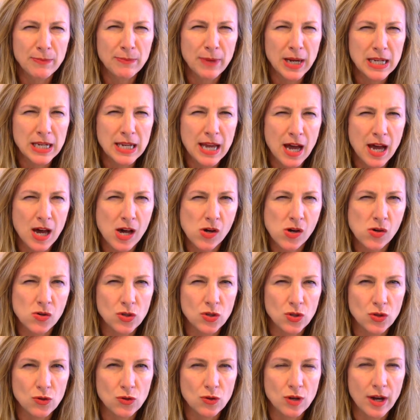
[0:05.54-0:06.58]
by now
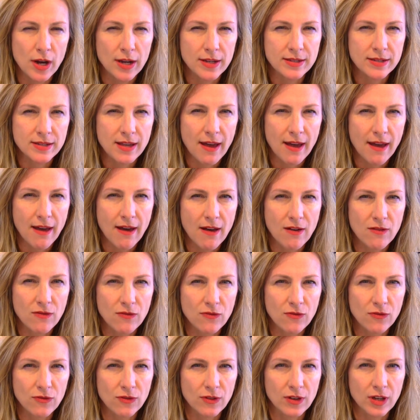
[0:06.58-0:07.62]
you guys
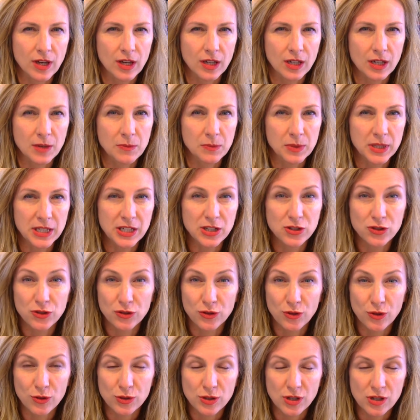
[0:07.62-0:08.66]
have completed your
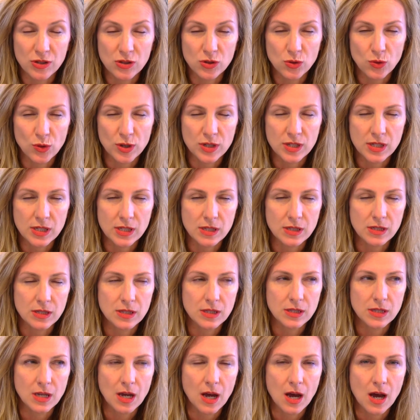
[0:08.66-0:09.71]
notes on
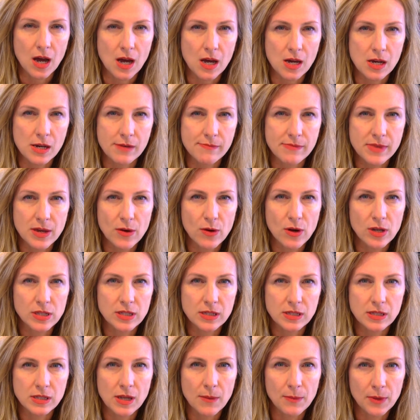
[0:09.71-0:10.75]
sources. There was
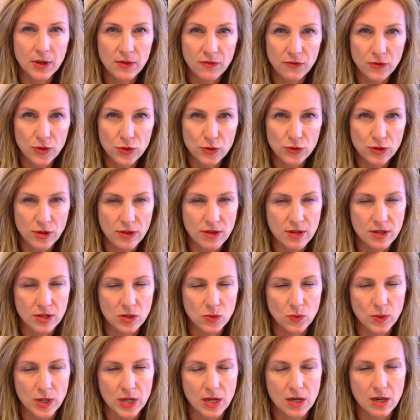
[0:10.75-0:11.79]
some confusion
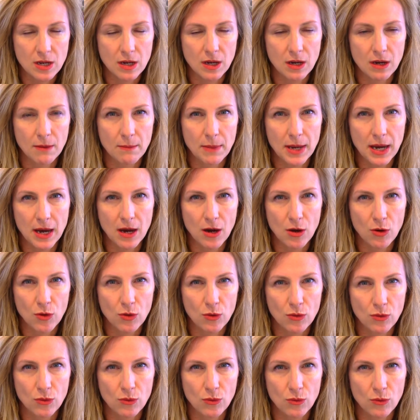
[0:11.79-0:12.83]
this week
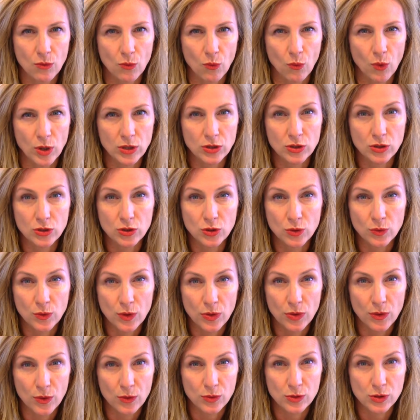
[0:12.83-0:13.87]
about what to do
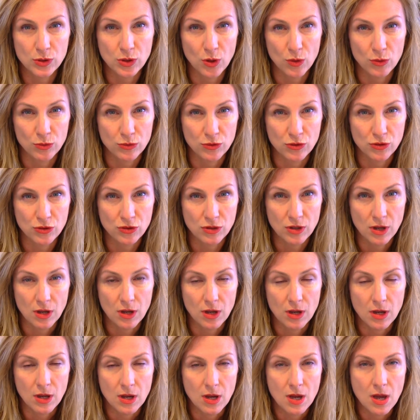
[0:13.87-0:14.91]
with those notes.
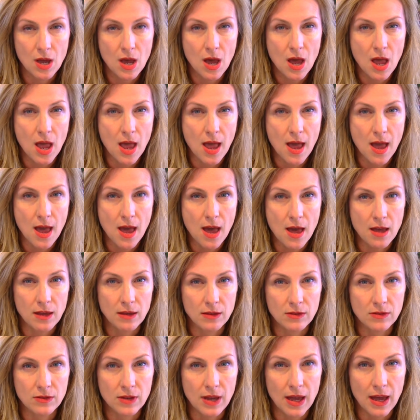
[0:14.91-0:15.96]

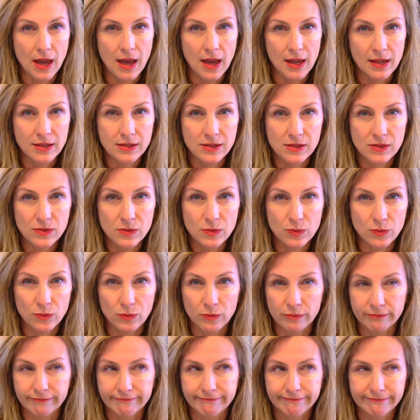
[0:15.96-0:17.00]
And as
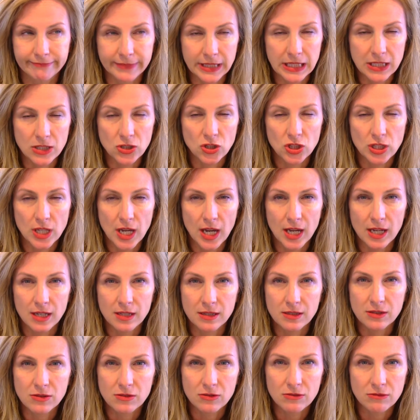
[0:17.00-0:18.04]
each day
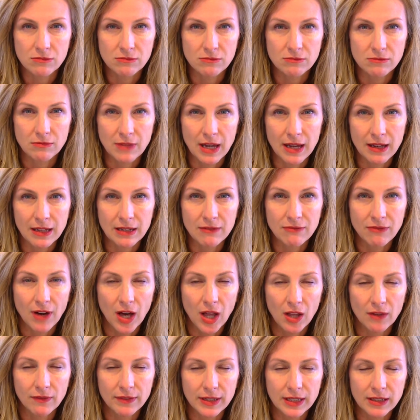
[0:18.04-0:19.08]
is
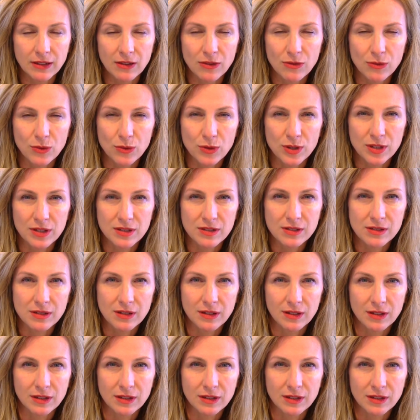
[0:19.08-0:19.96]
evolving through this